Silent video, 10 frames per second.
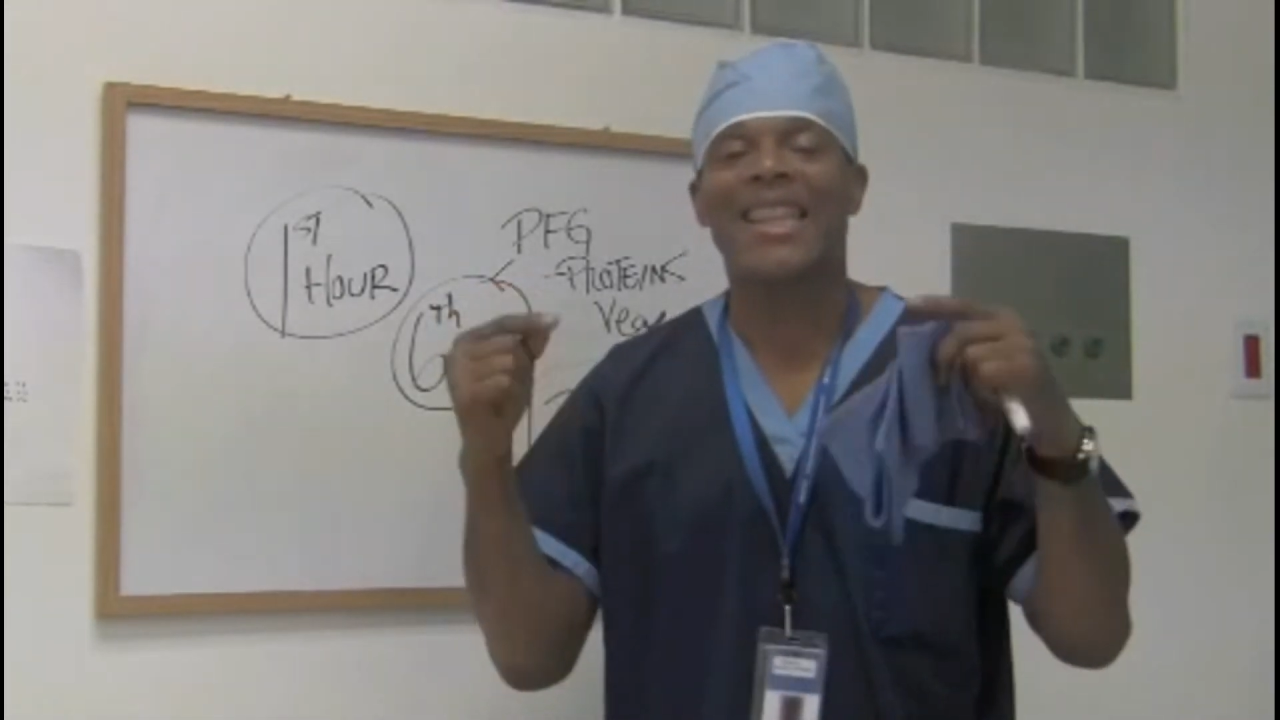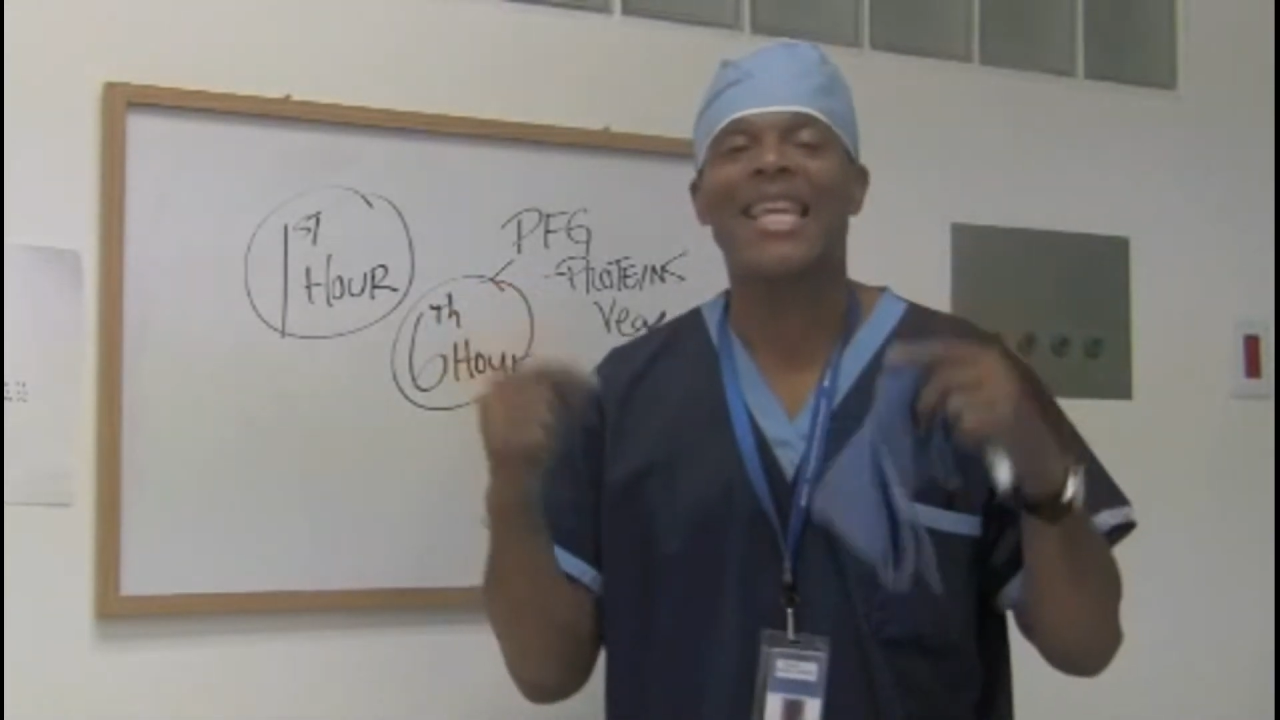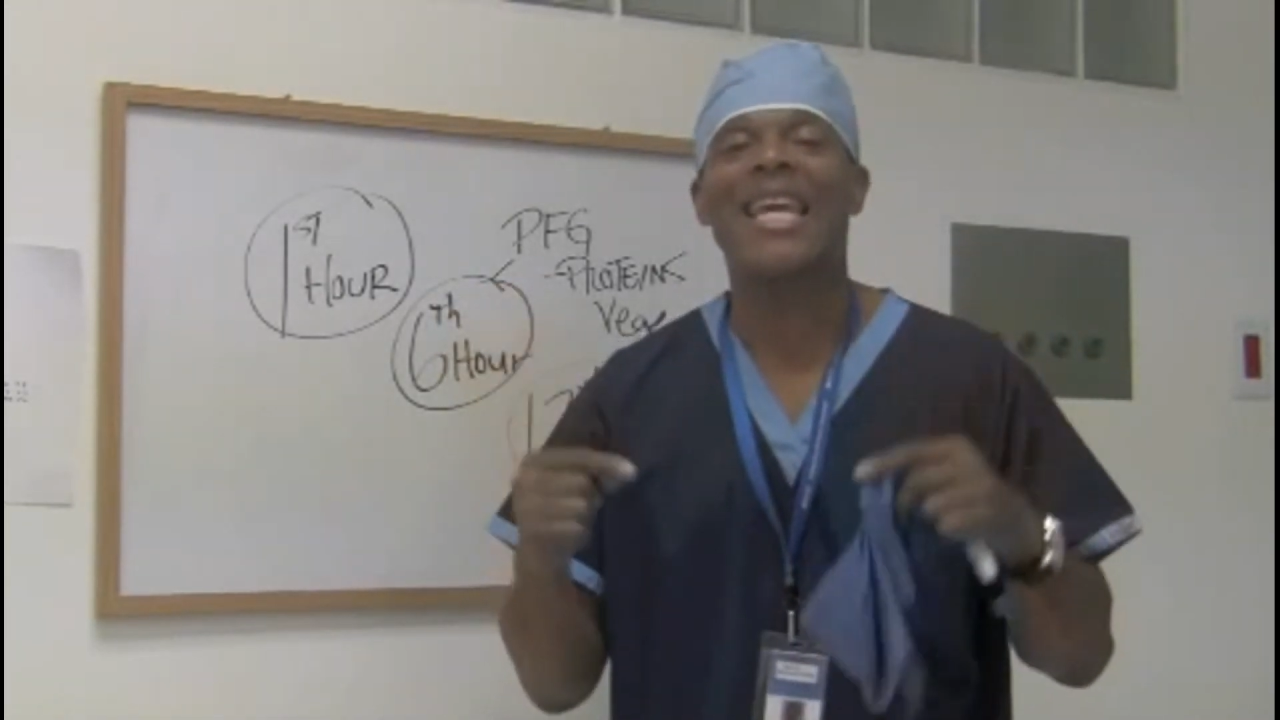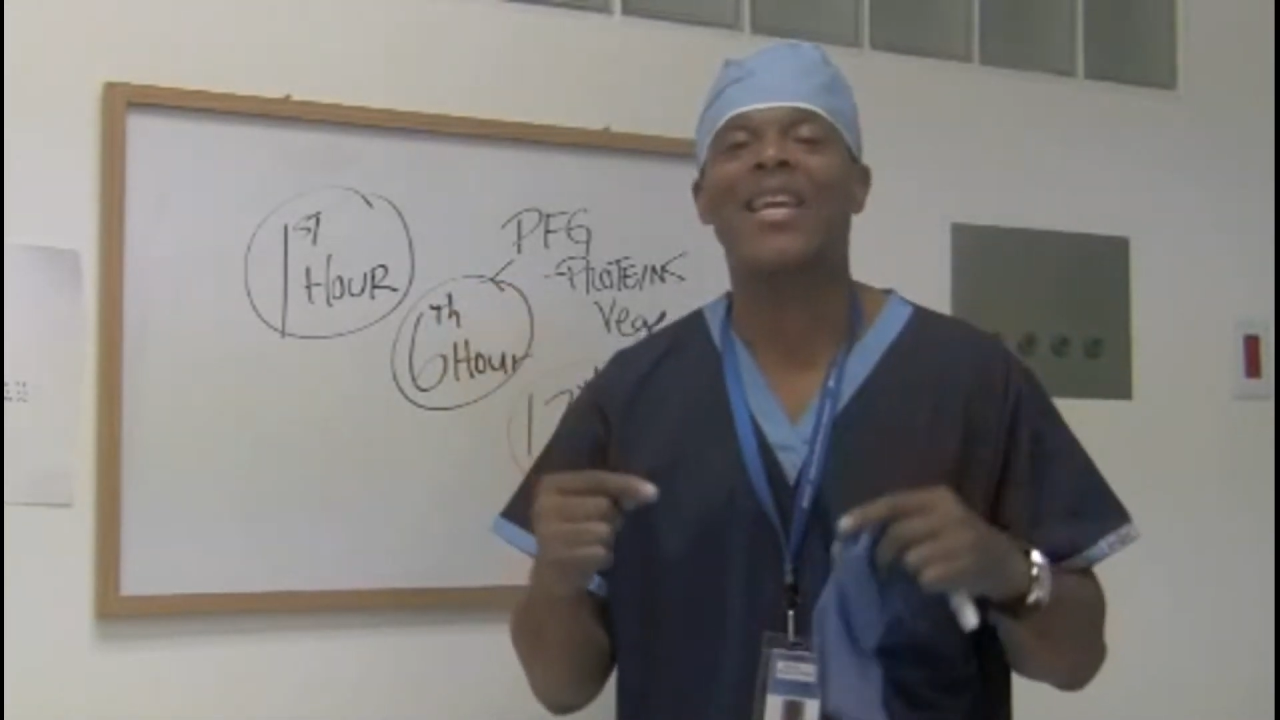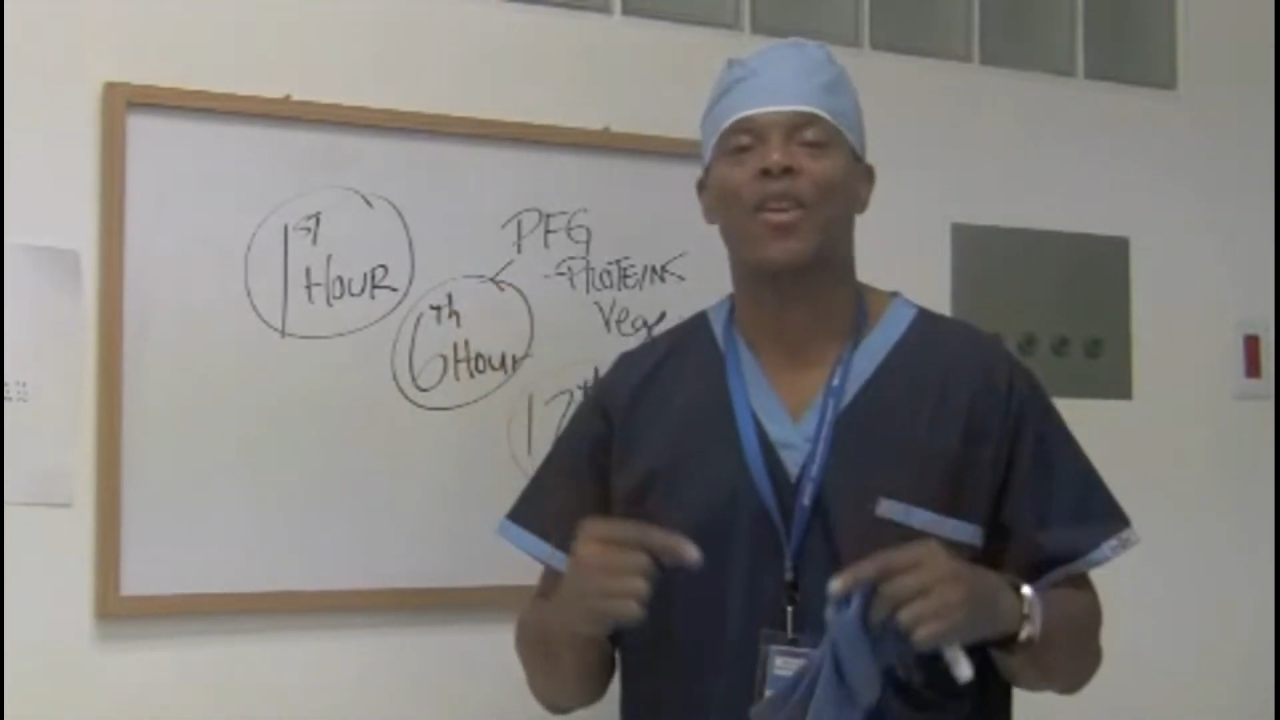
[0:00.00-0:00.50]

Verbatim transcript: Think